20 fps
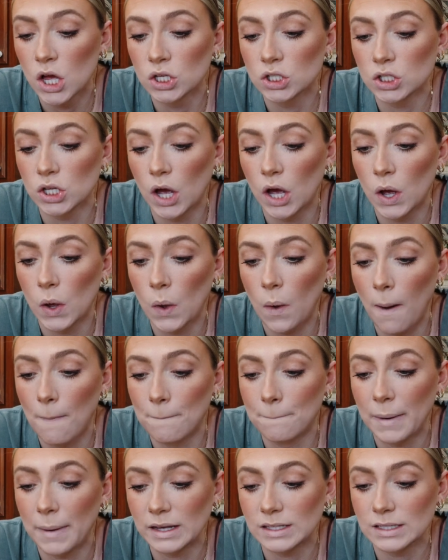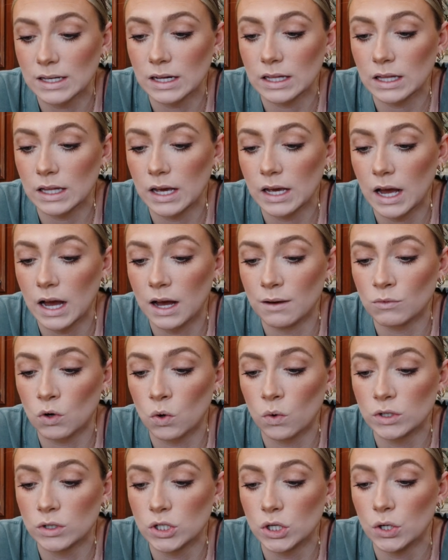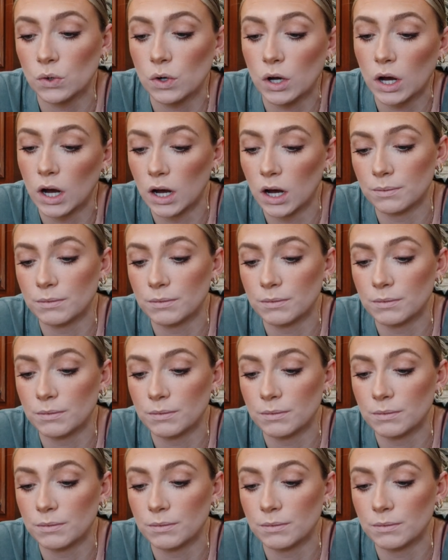So basically, I'm going to cut